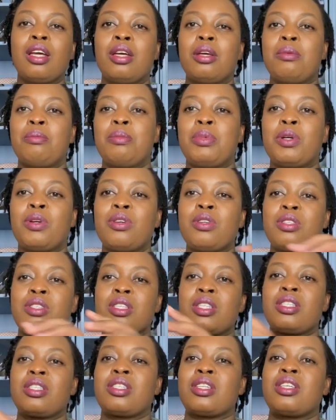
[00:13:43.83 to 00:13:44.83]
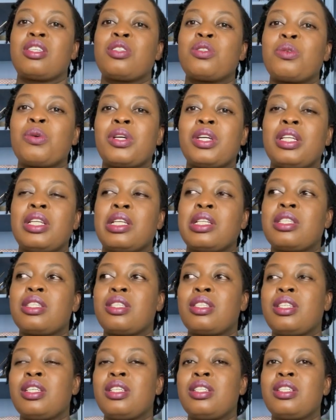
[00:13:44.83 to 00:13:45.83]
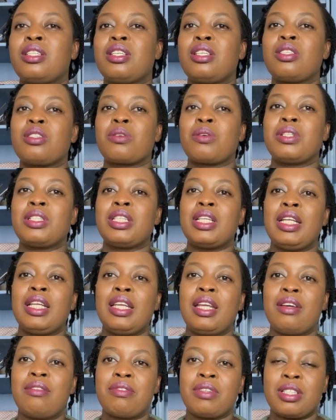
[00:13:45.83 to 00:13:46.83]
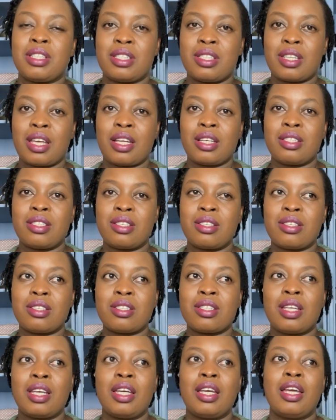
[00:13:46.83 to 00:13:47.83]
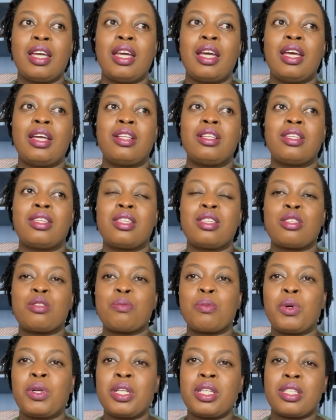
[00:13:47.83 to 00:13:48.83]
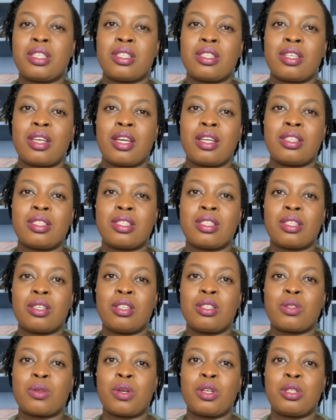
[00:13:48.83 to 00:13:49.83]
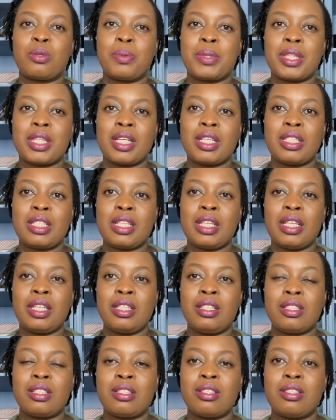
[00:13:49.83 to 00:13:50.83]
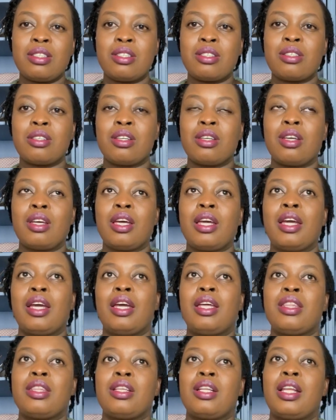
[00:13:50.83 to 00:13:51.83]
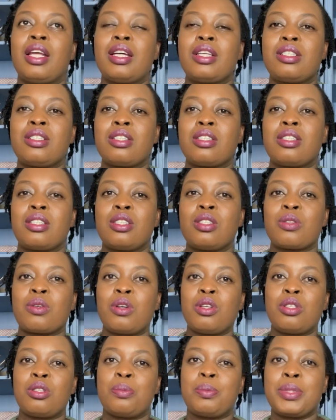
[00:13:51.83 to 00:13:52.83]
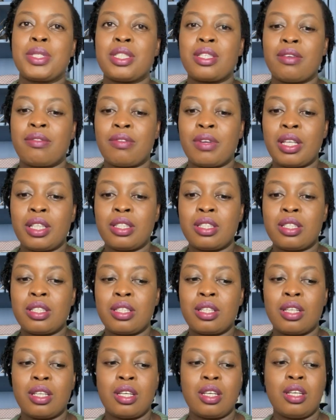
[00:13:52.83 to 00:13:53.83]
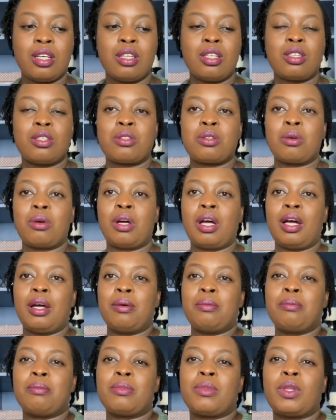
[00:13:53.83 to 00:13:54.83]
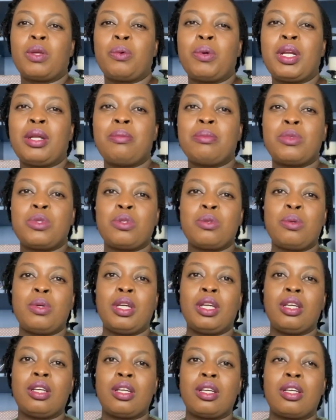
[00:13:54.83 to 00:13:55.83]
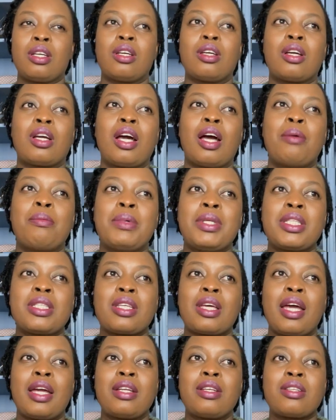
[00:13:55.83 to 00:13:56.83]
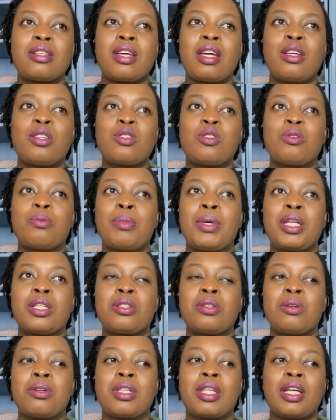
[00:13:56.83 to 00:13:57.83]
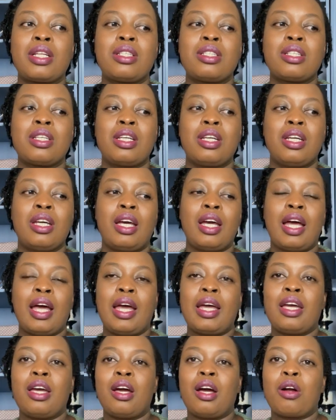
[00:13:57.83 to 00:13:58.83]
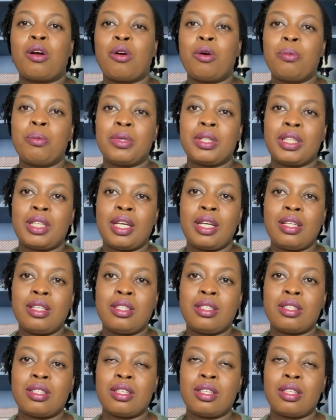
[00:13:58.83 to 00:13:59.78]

because it's just stockinette stitch, it's got 11 sizes, and the smallest size is going to be 30 inches and the largest is going to be 70. So when I'm doing garments, I try to make sure that I accommodate